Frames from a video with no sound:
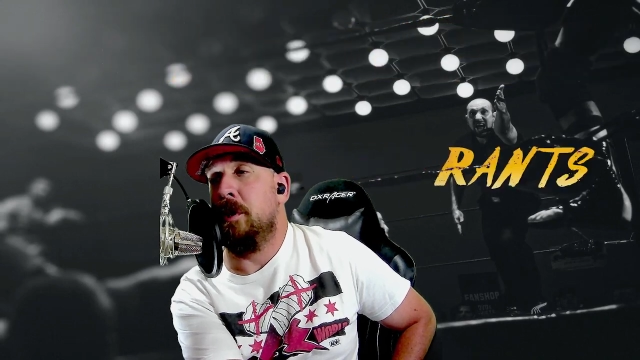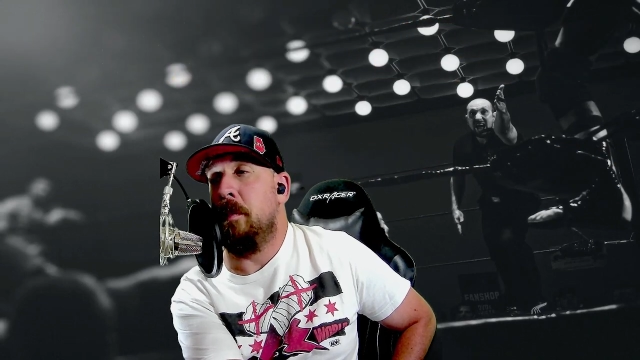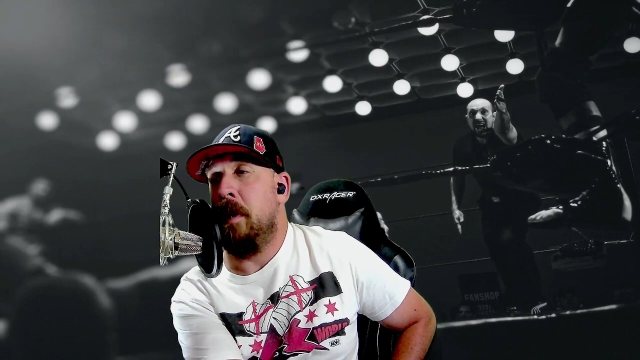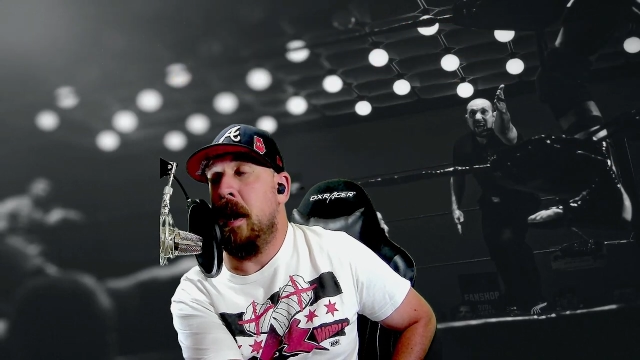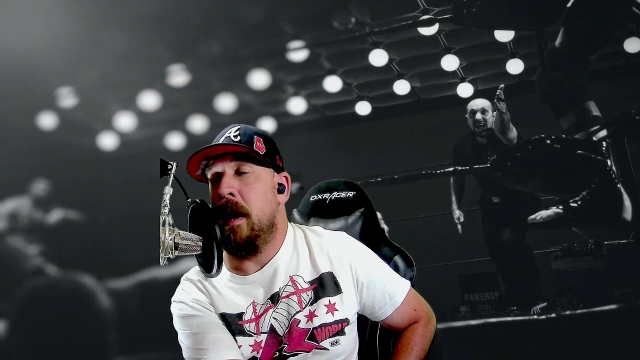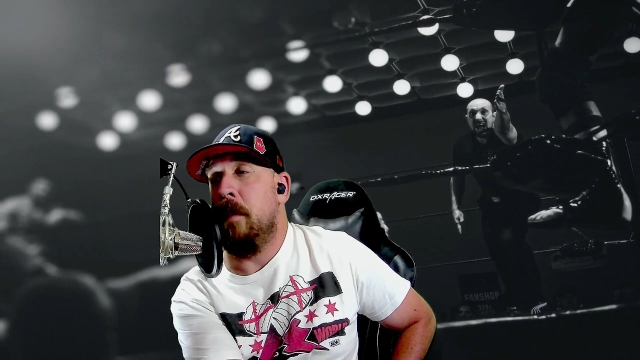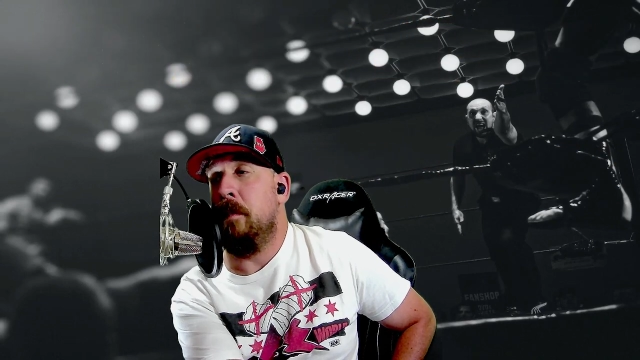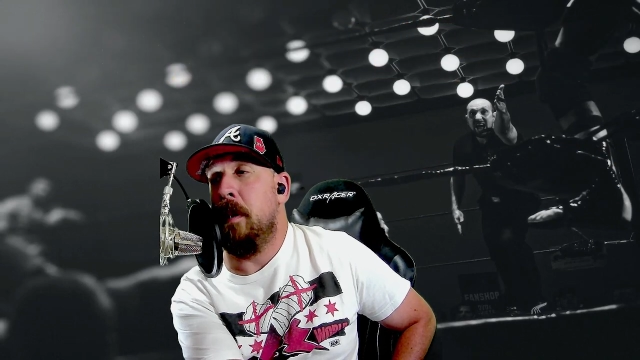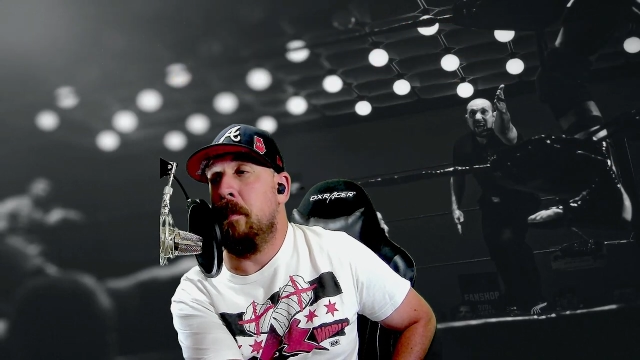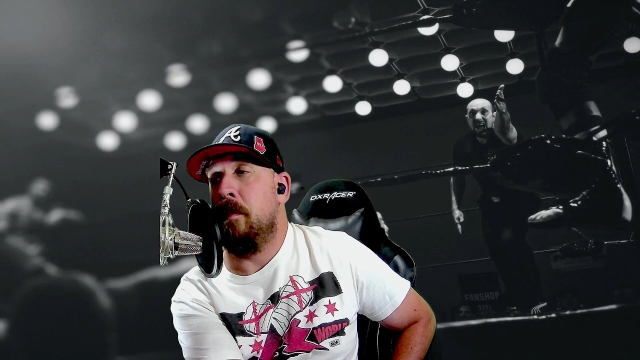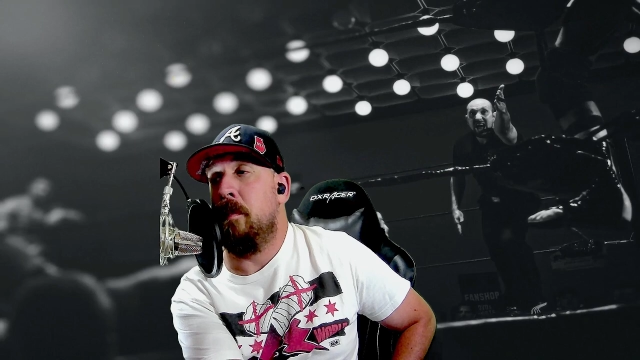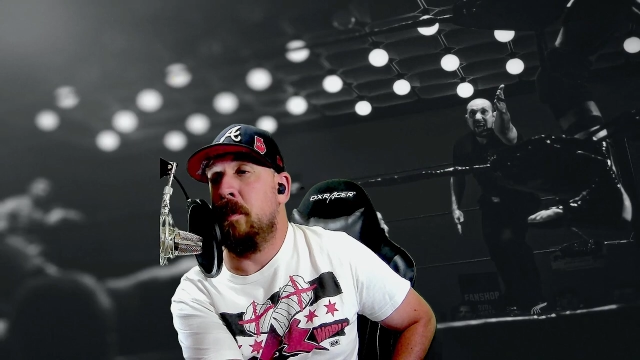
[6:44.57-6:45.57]
Japan and
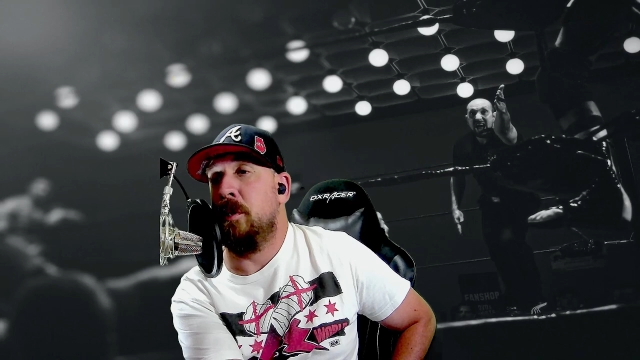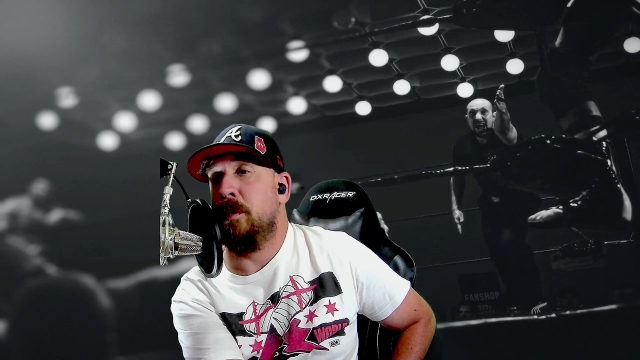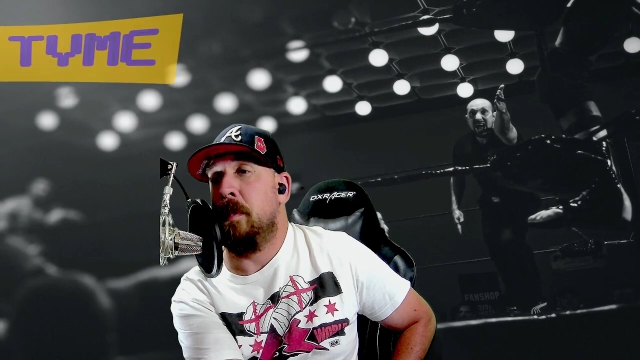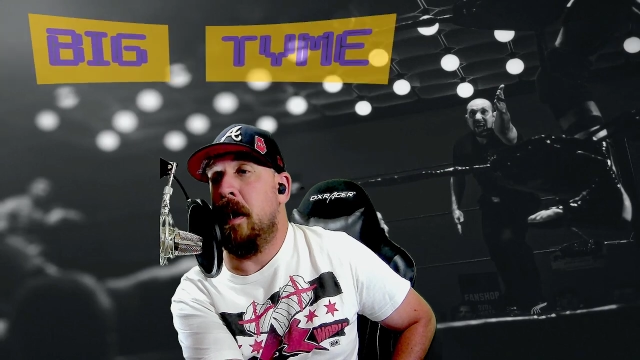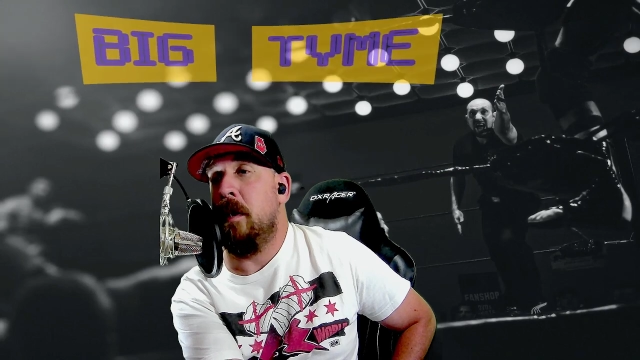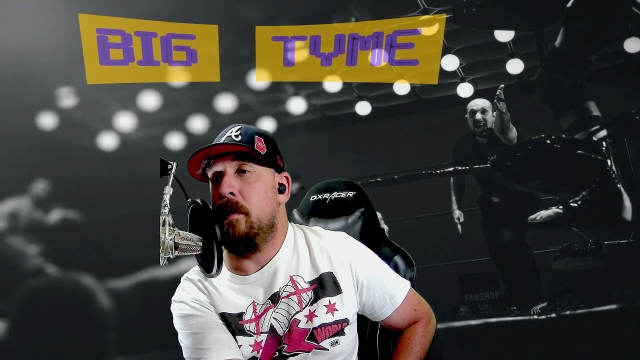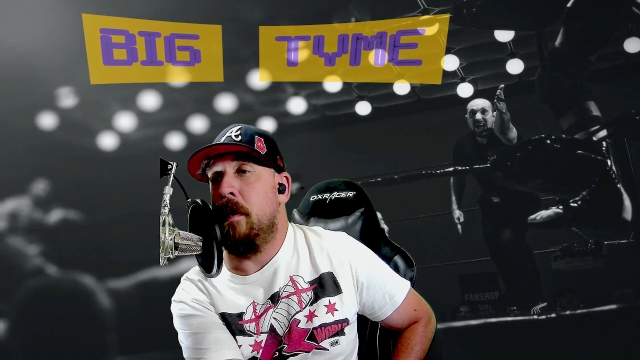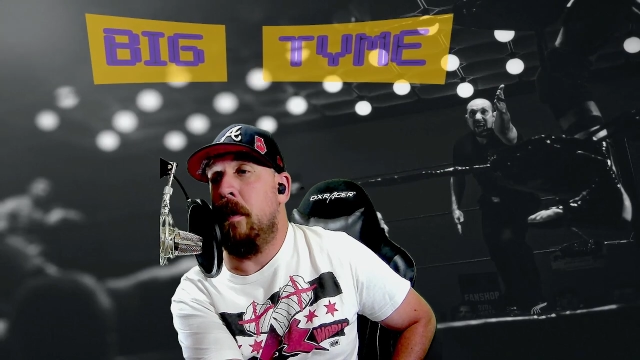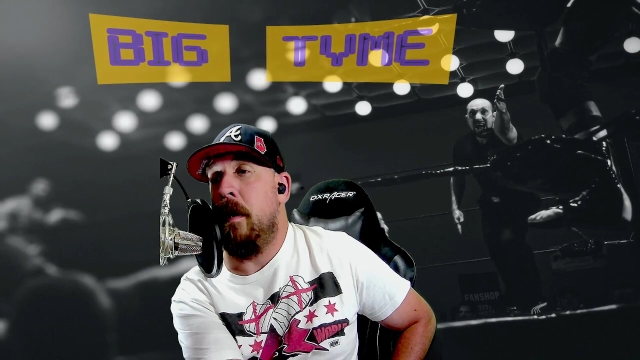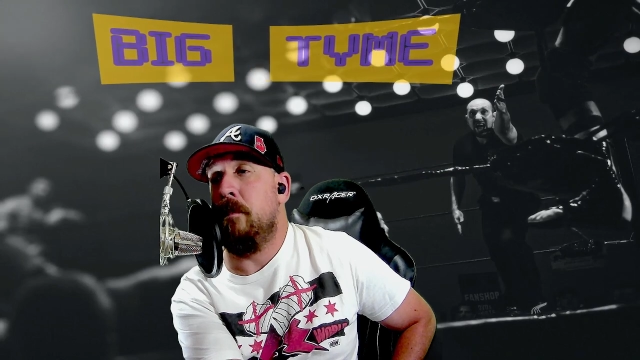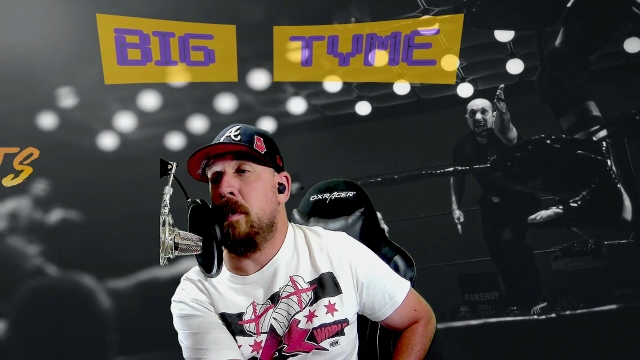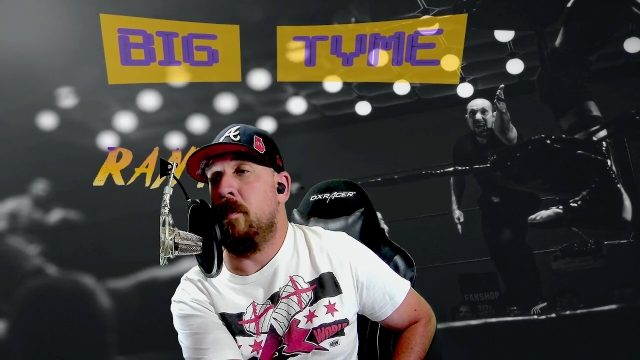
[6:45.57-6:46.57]
people from New Japan who have
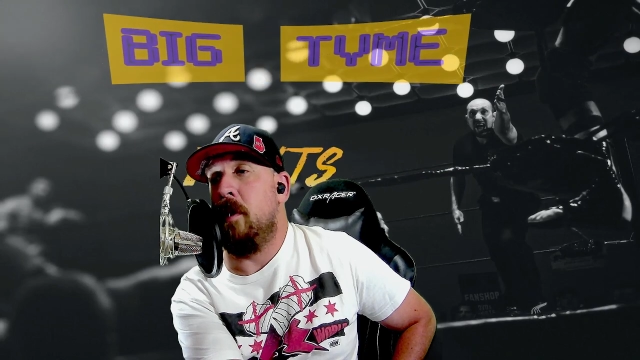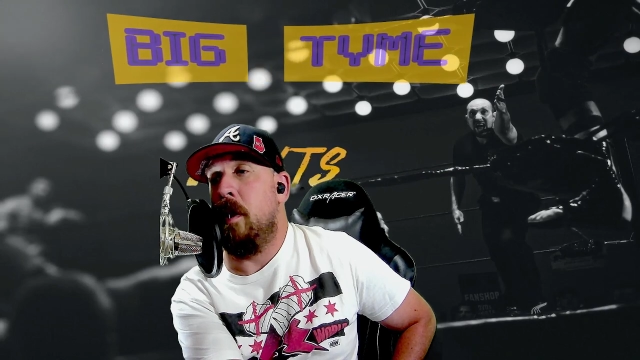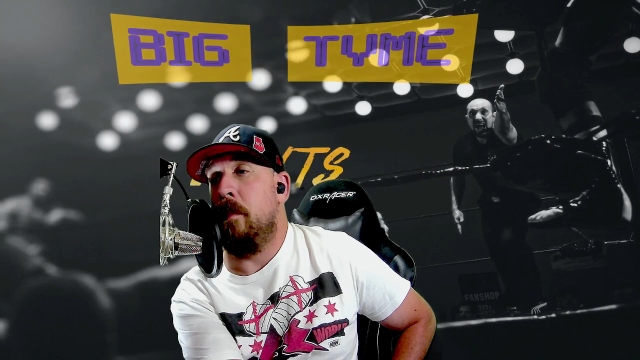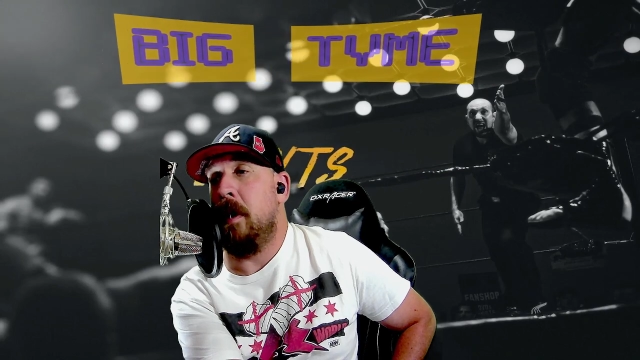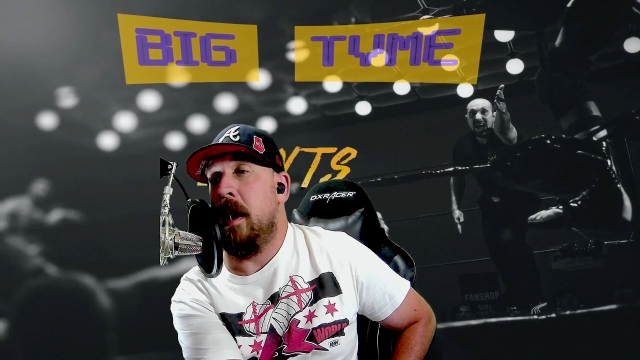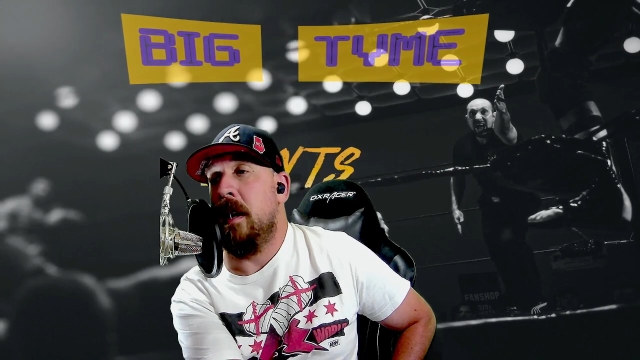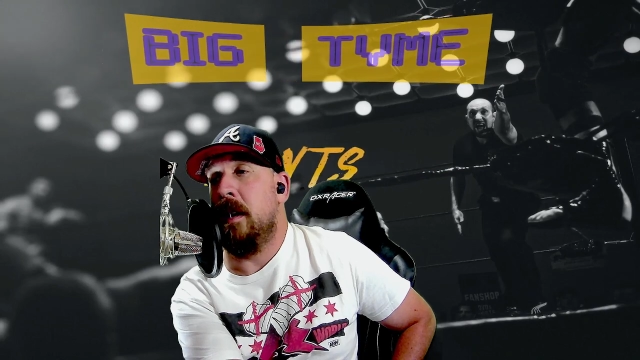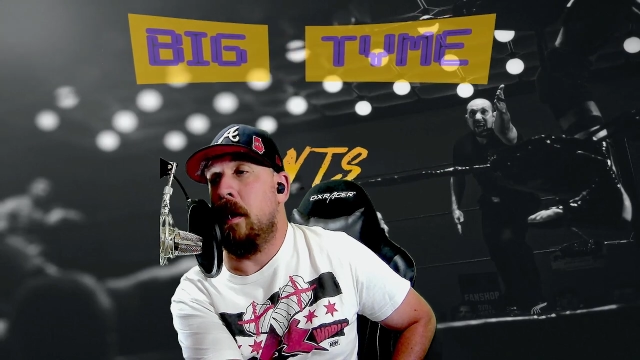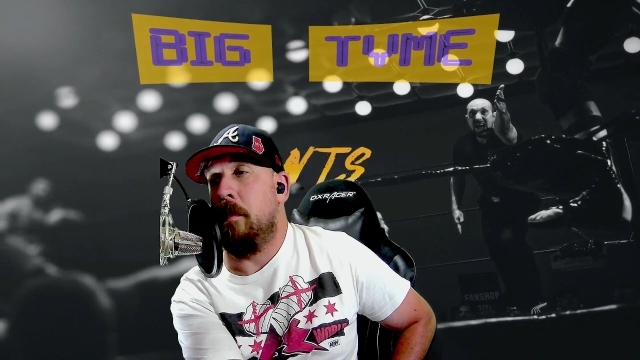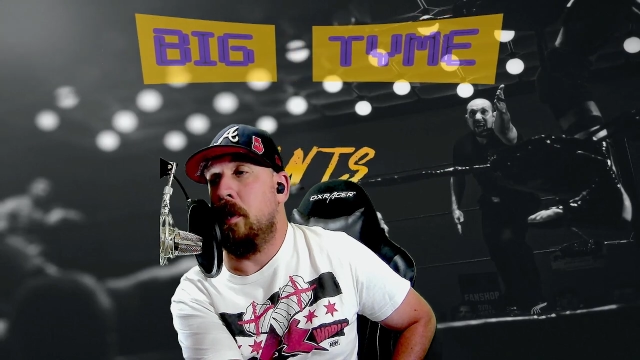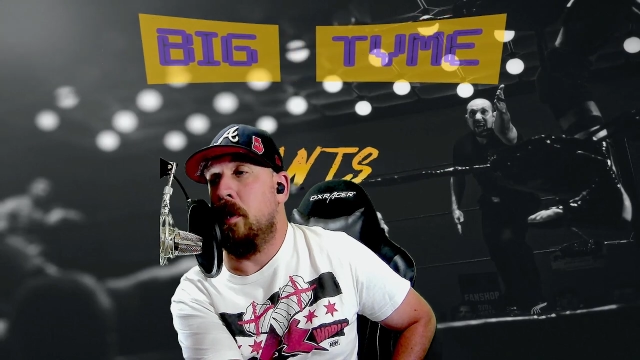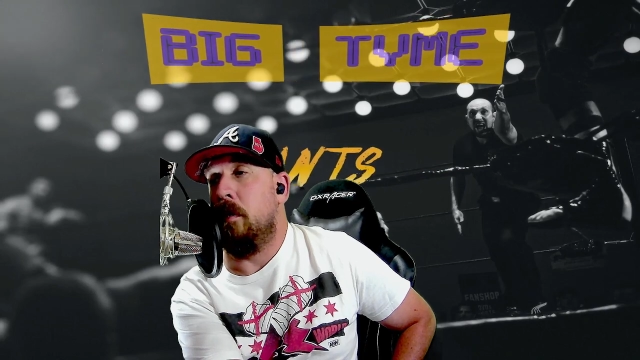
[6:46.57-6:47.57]
helped develop A E
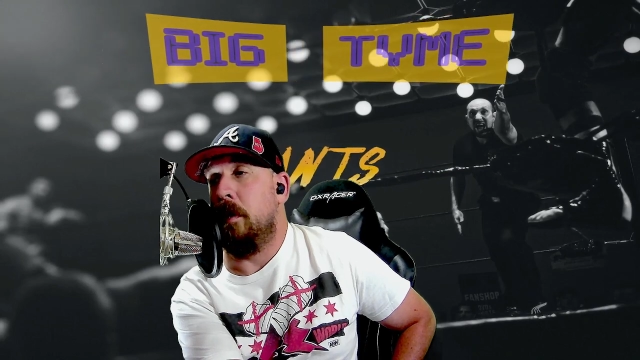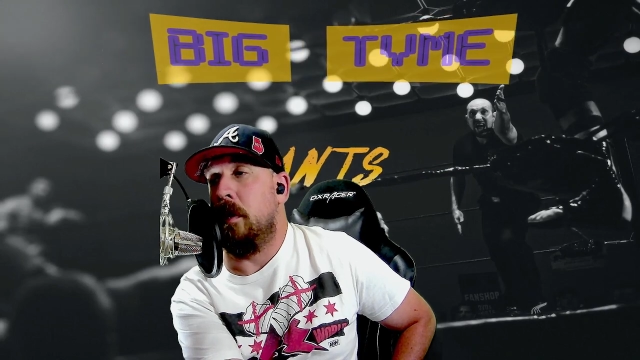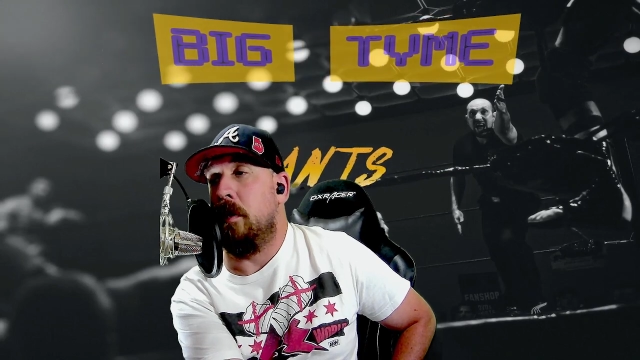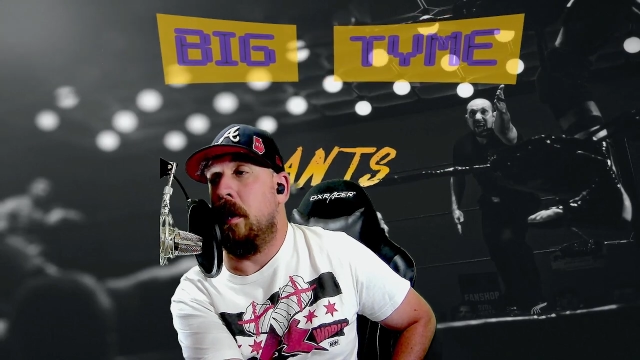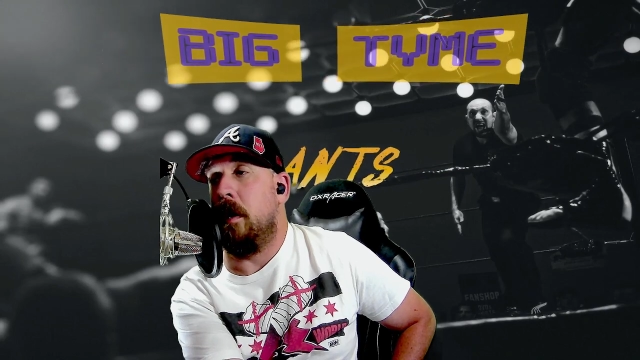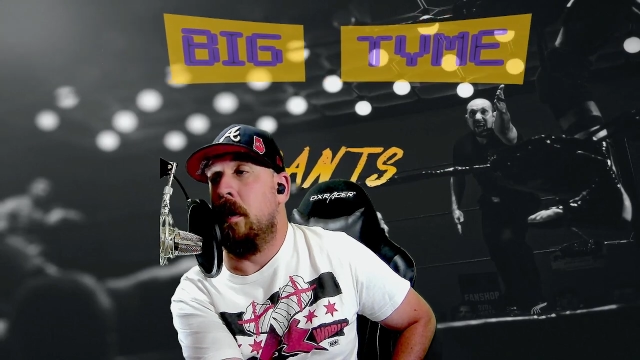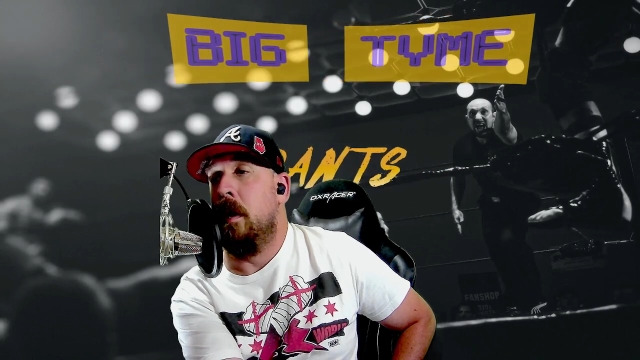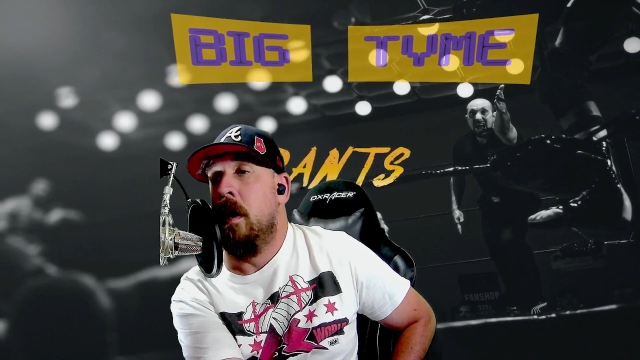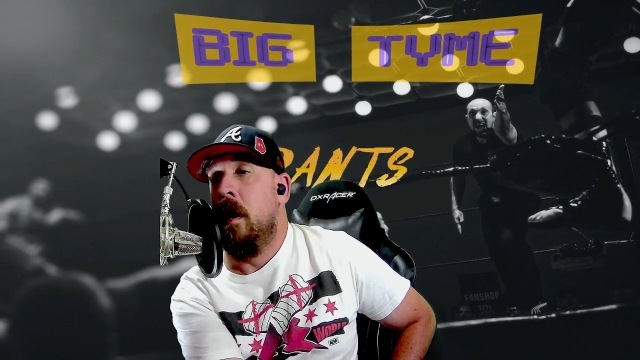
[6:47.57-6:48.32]
W or Ring of Honor.